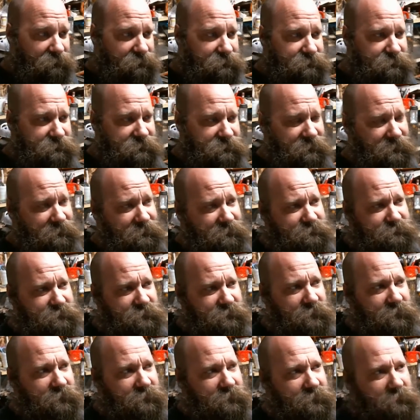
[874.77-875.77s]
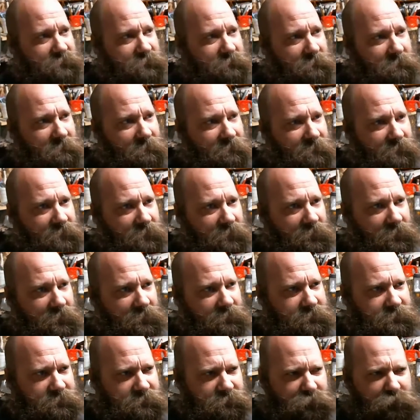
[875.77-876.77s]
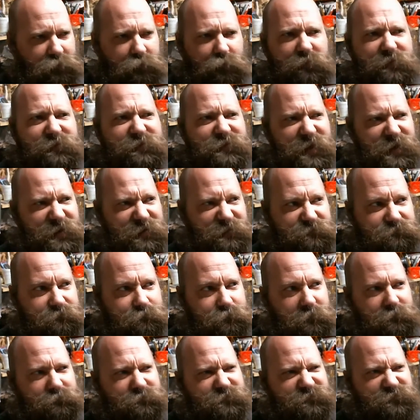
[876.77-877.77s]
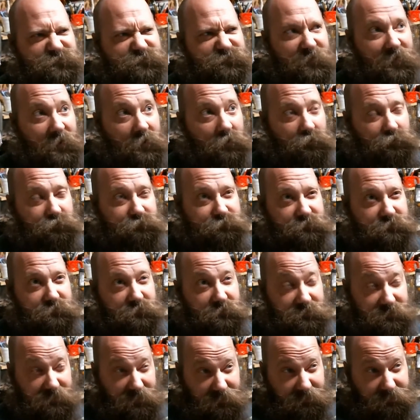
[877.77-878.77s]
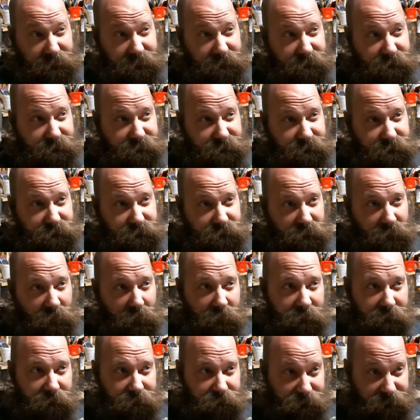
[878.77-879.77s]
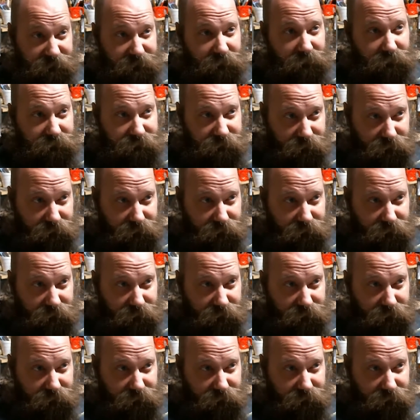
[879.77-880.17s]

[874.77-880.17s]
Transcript: she has, in 3 days, 50,000 likes on a video she